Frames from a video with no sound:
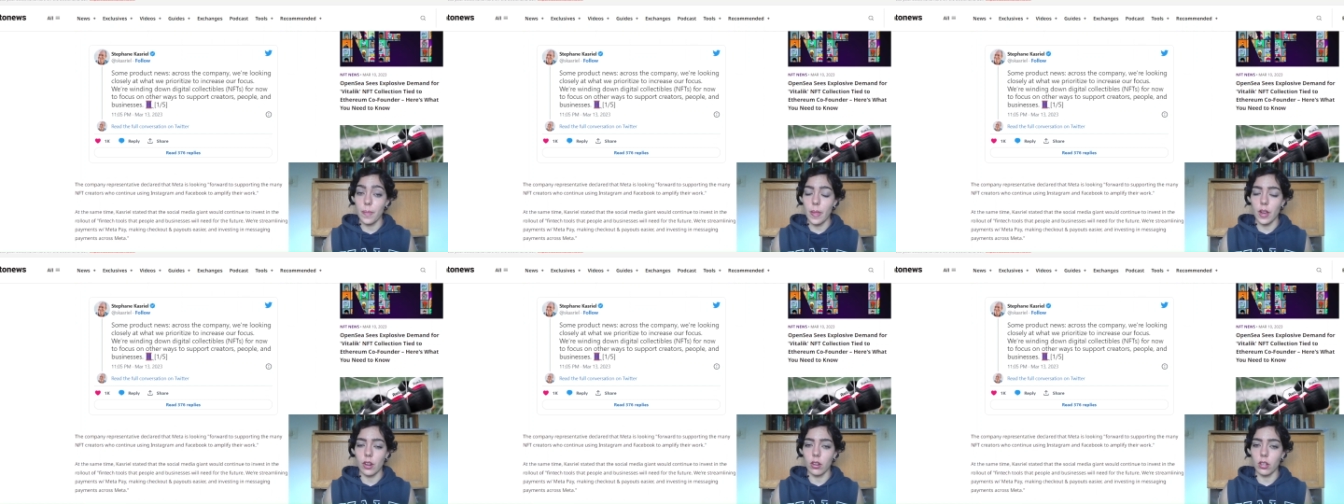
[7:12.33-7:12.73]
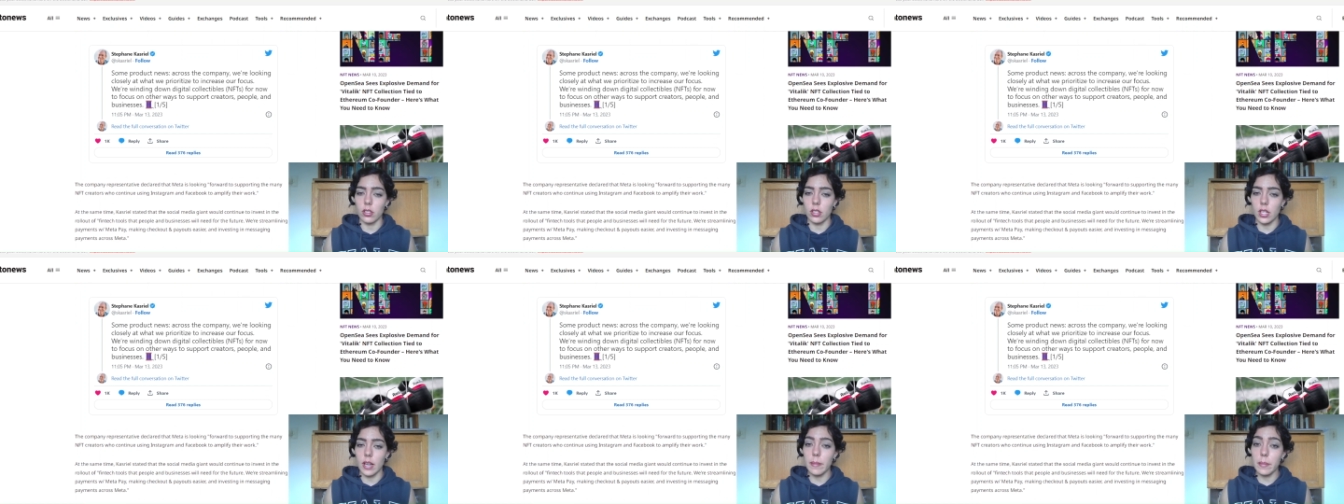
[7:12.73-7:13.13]
Across
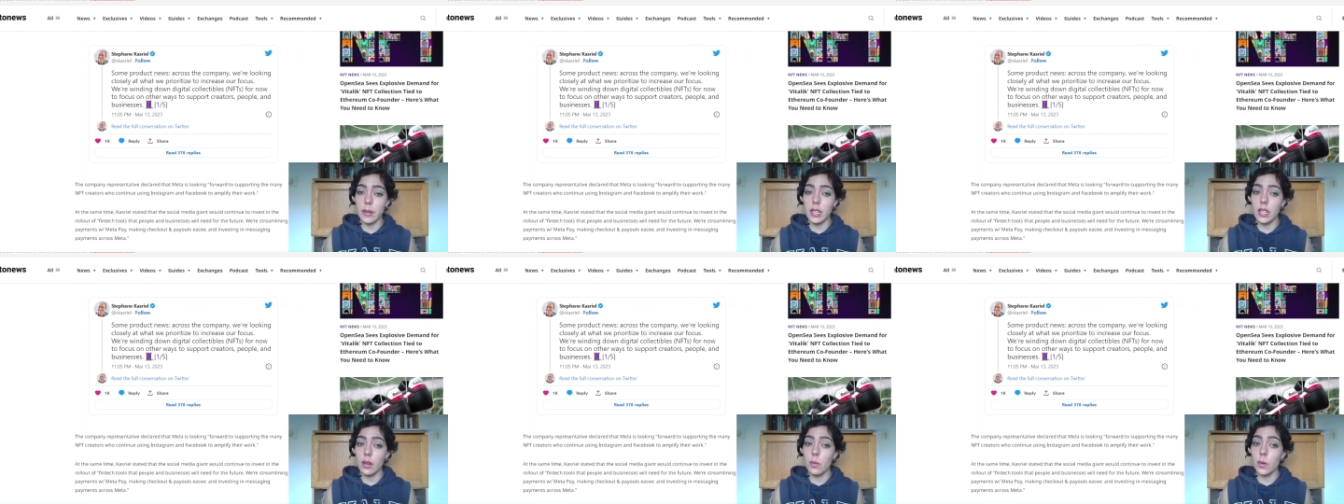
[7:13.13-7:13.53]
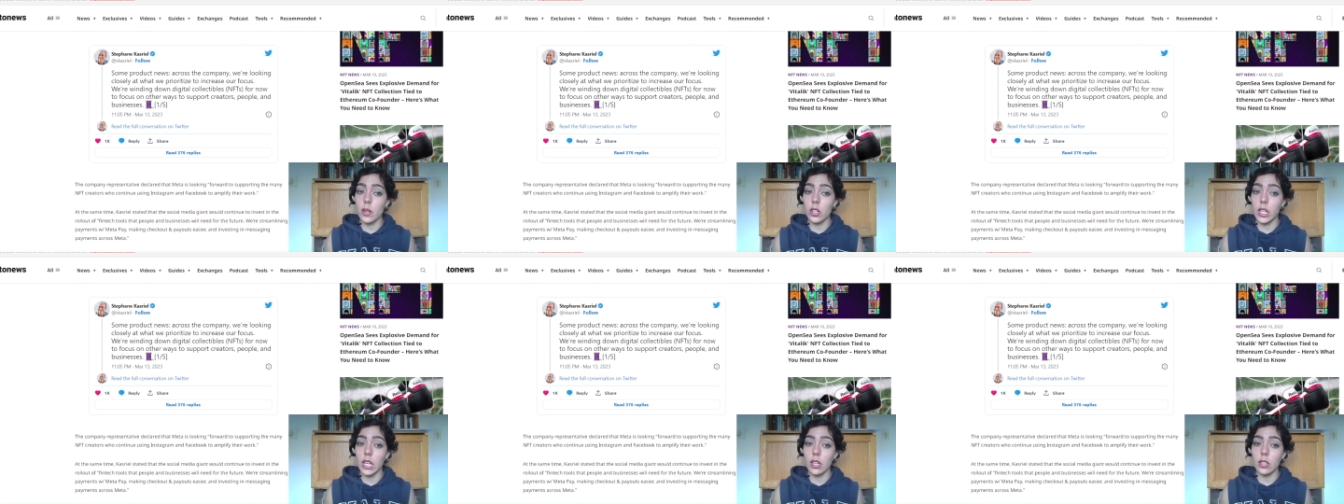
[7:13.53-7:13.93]
the company, we're
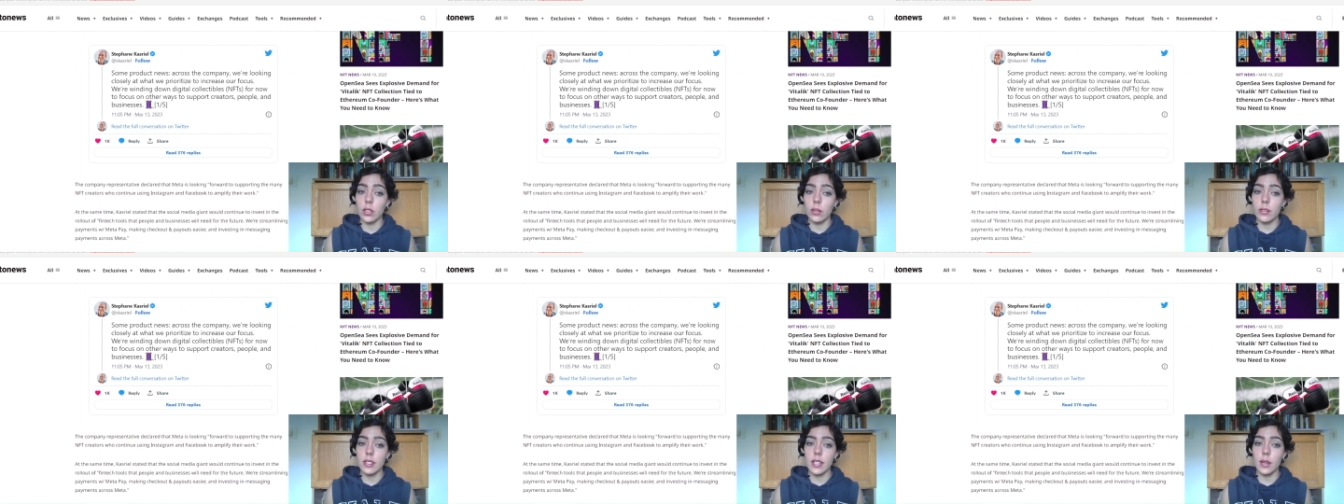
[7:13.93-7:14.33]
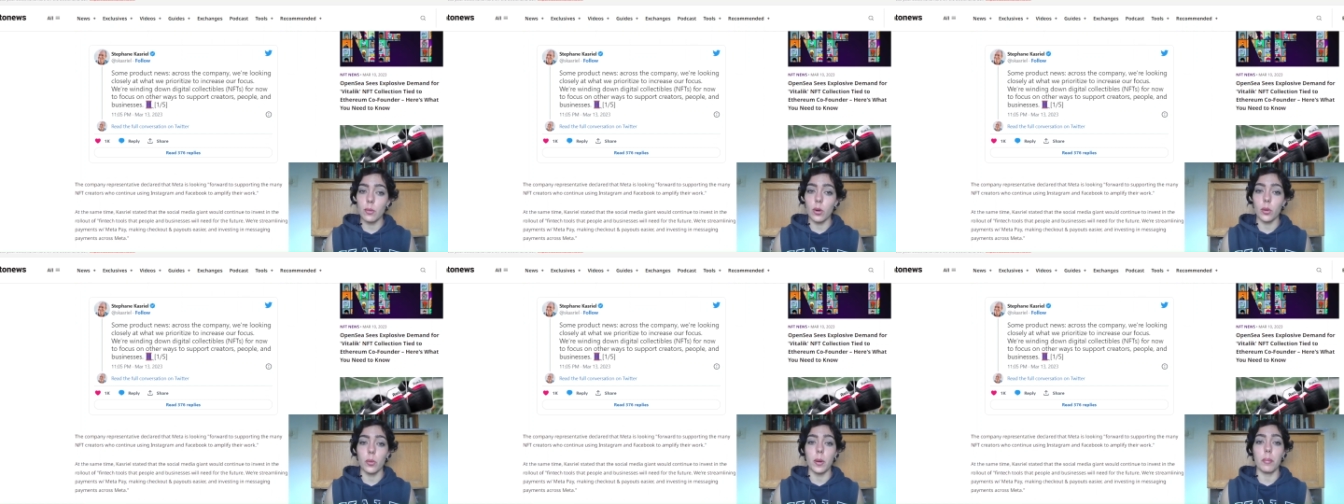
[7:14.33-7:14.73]
looking closely at what